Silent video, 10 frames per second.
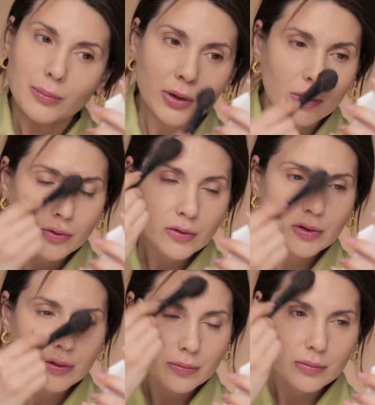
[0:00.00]
You know, just
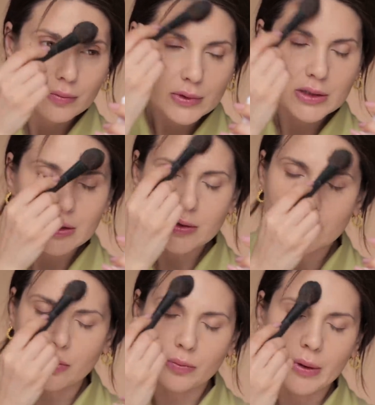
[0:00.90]
the
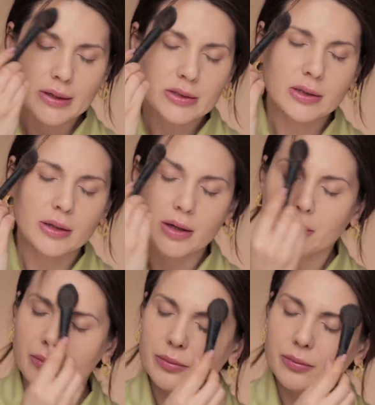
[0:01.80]
T-zone, basically.